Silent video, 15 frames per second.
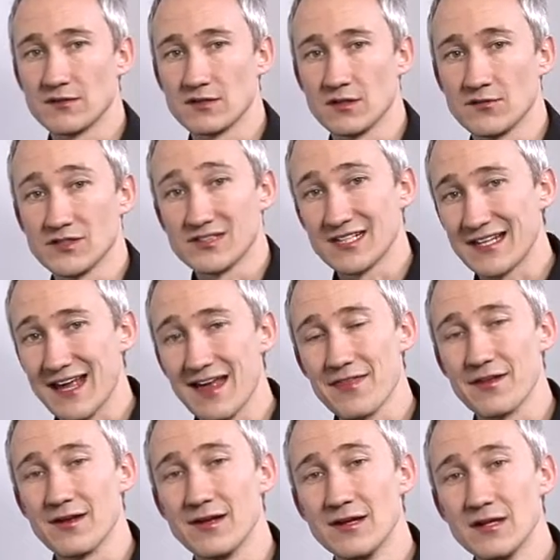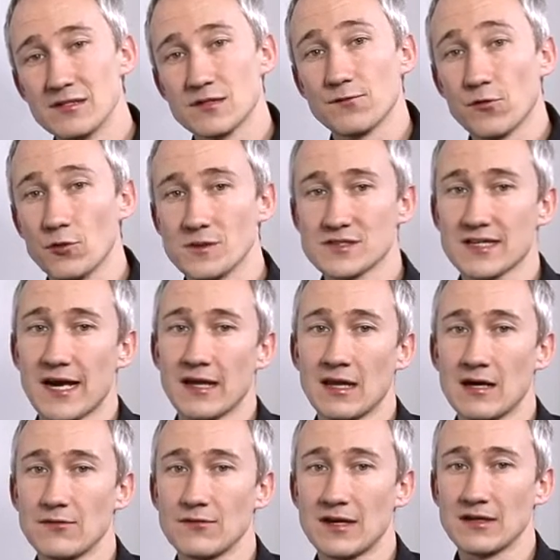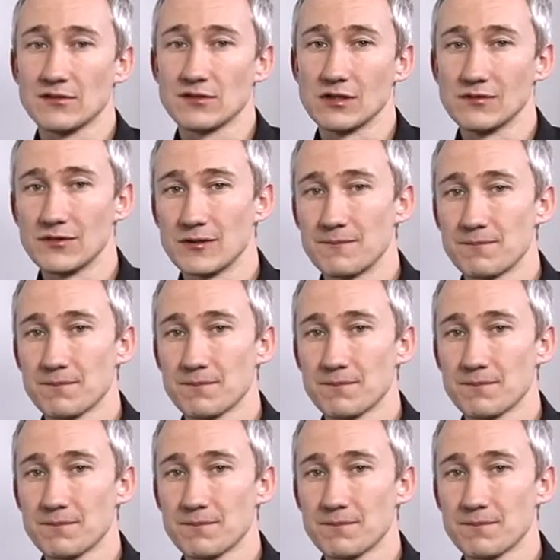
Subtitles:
servers together to form a scale-out file server.